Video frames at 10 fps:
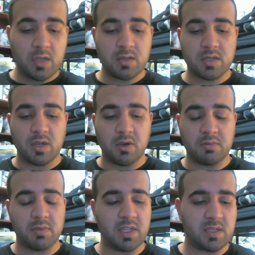So
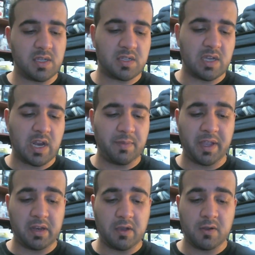it's not a big
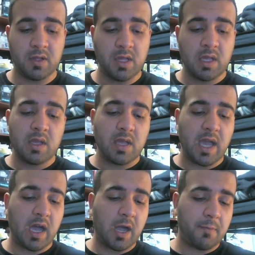deal.
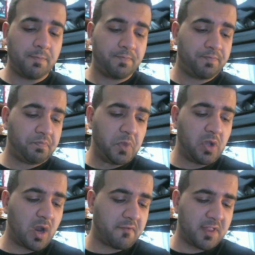You
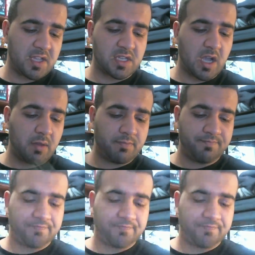cover this up,